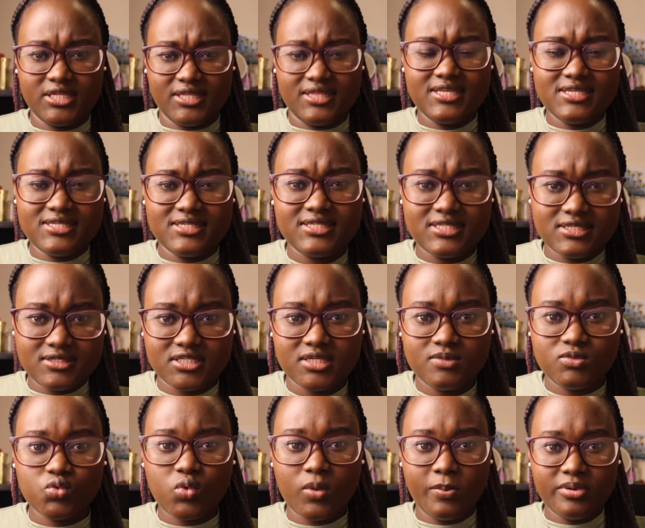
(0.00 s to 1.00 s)
these
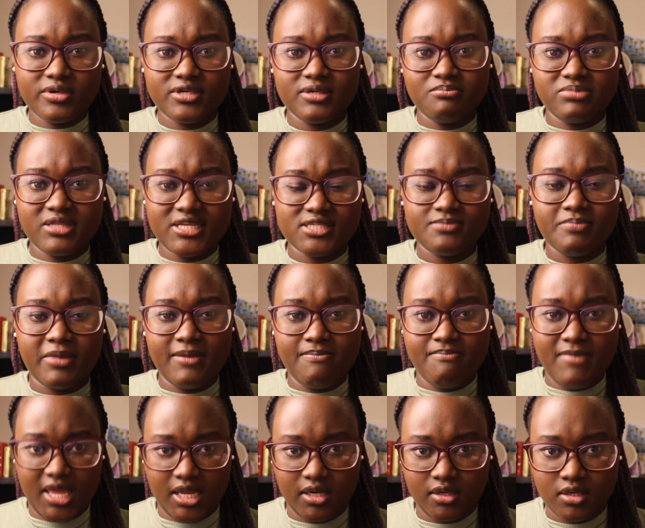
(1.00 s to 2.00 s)
systems were put in place by
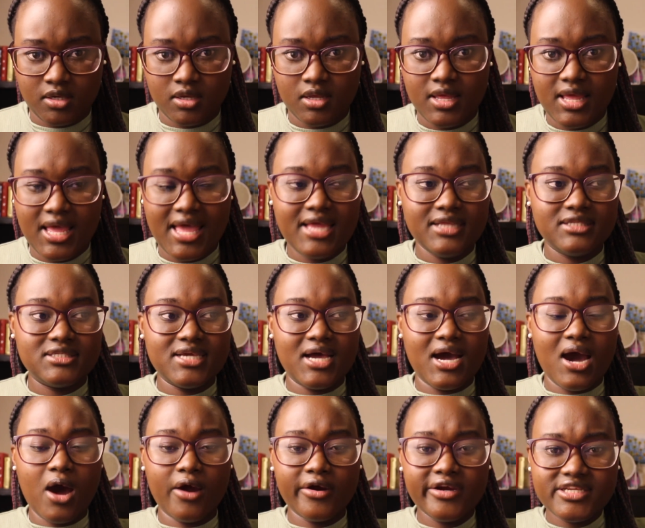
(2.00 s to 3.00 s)
men.
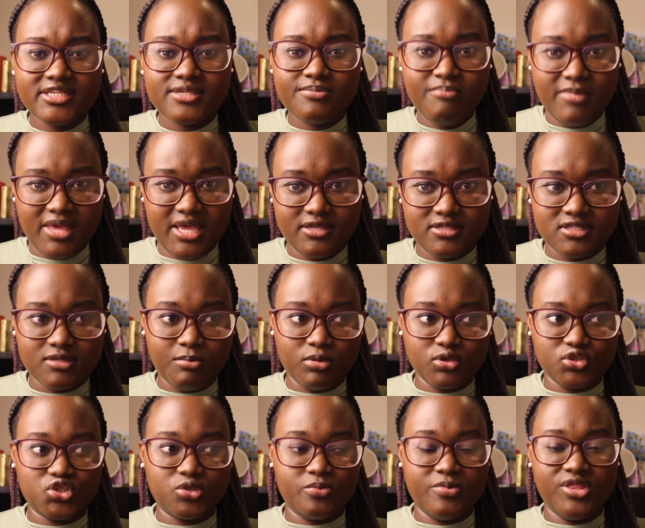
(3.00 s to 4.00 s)
And aren't men
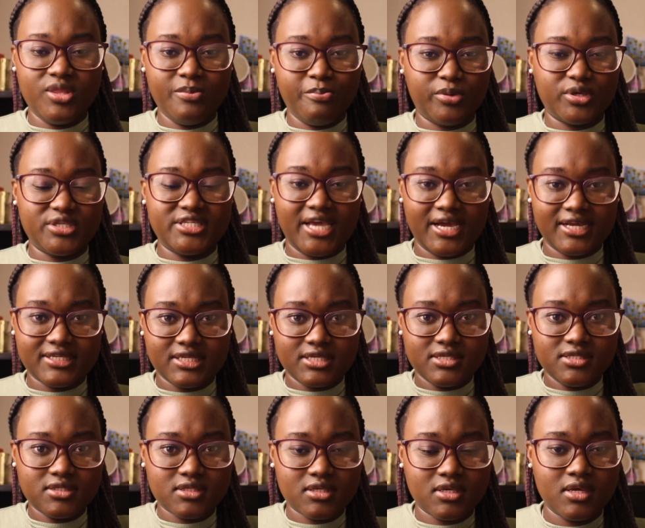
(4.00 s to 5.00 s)
supposed to be the
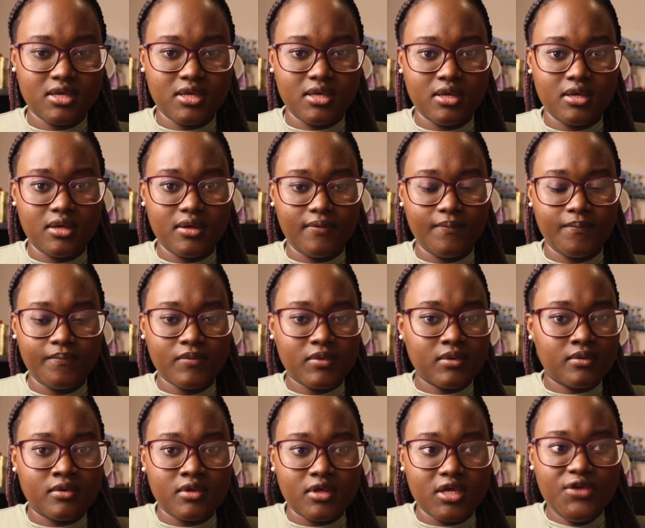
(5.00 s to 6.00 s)
protectors?
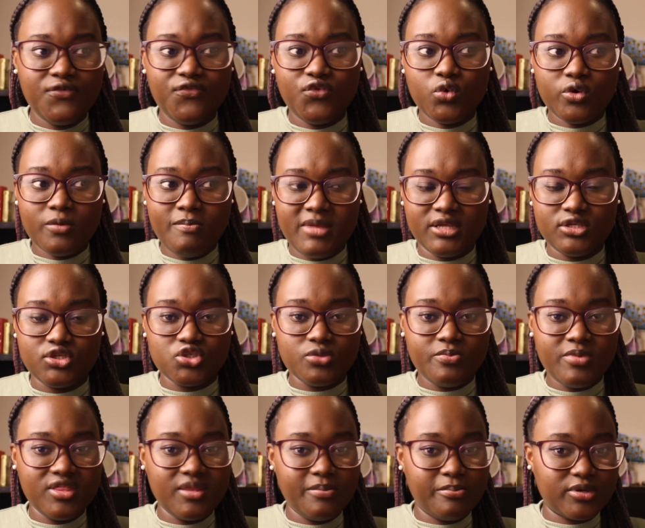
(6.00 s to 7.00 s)
If you're meant
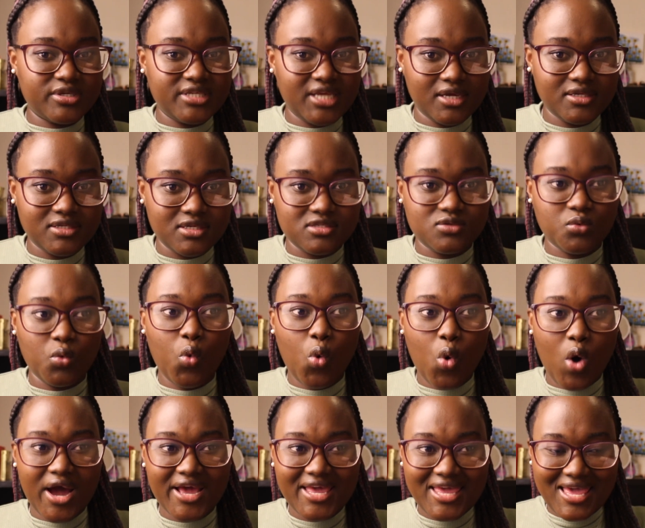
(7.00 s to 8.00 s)
to be the protectors,
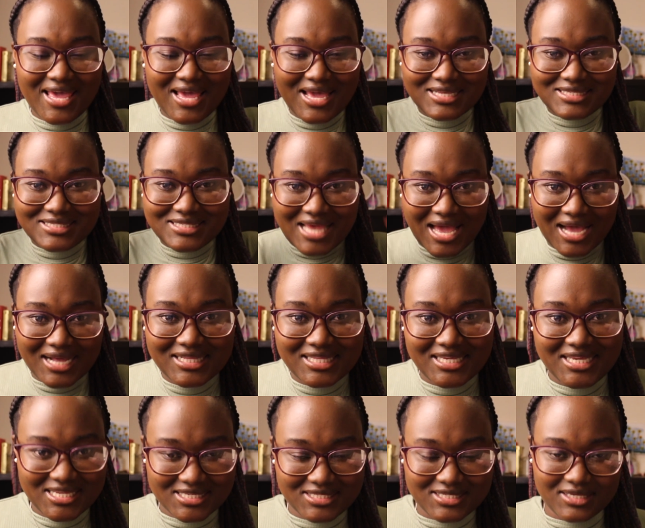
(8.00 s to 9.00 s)
why
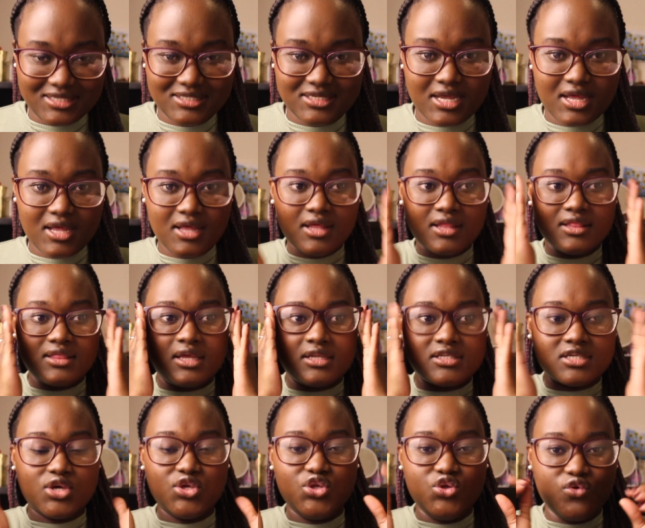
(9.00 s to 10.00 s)
exactly is it
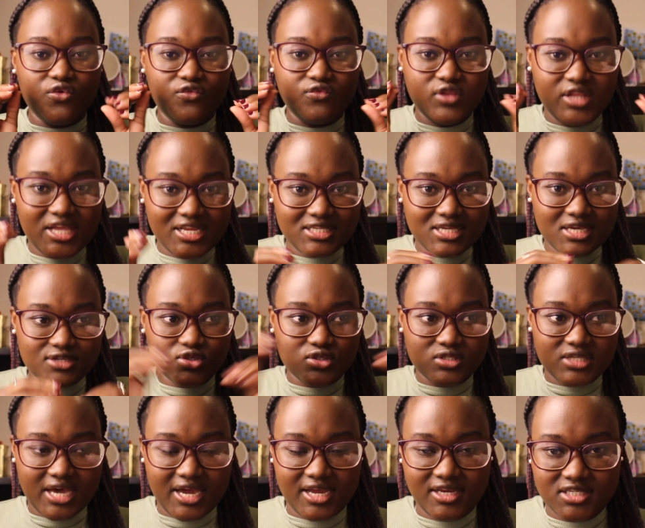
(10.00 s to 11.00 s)
that you've let a
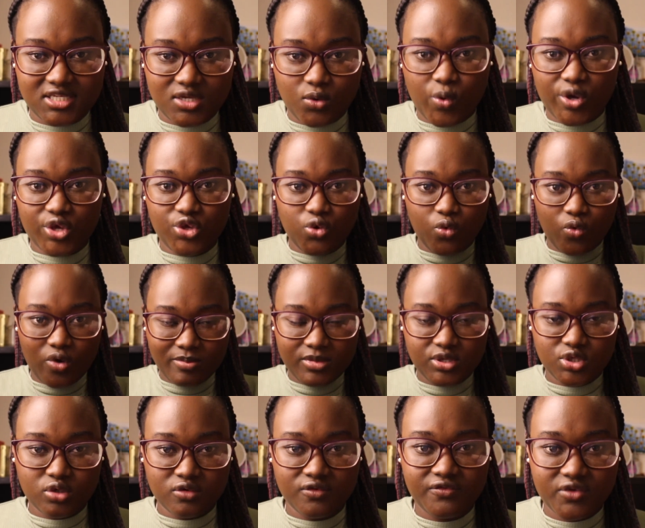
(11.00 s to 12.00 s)
society where your
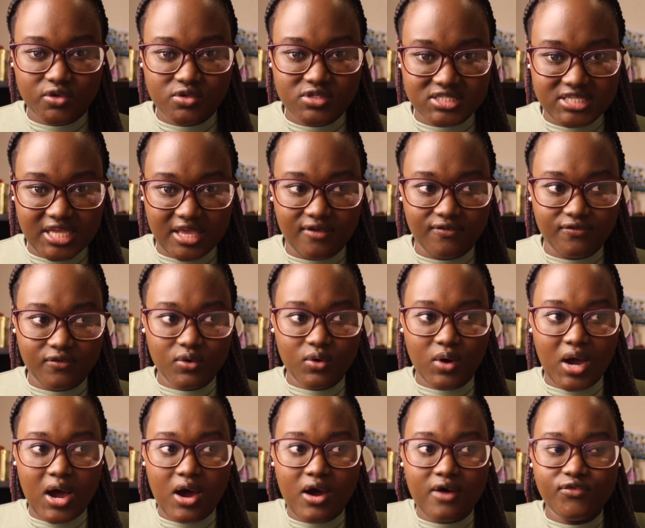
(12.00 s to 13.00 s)
women don't feel safe,
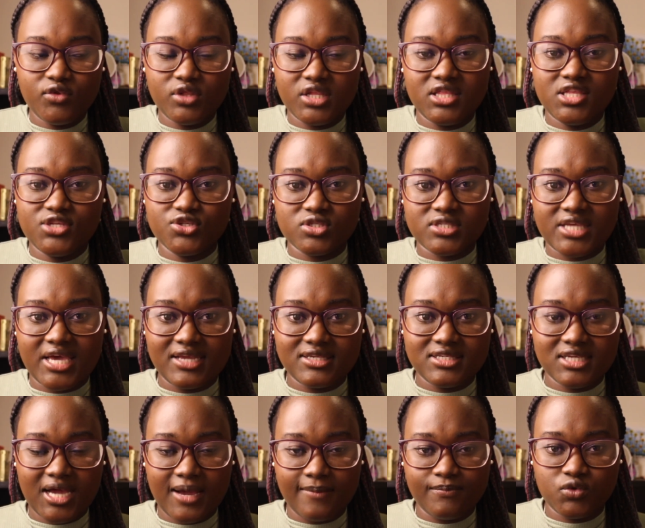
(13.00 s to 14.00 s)
or how have you let the
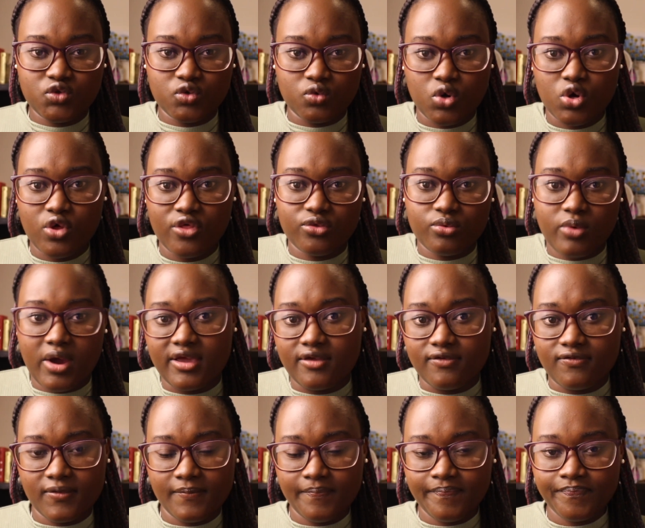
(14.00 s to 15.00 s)
society come to
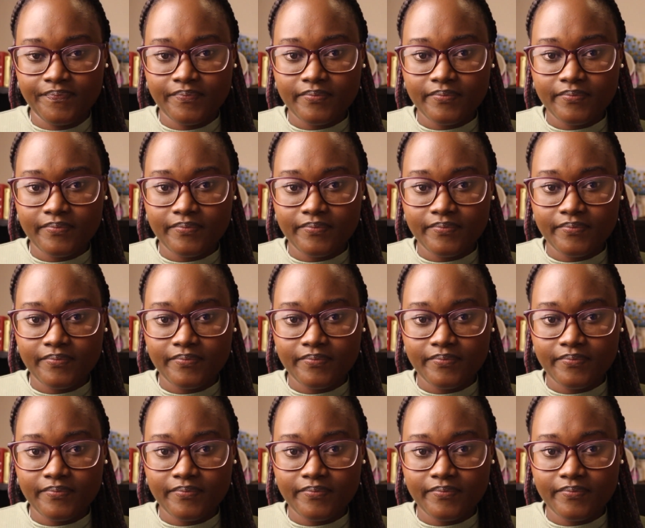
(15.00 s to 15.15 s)
thrive?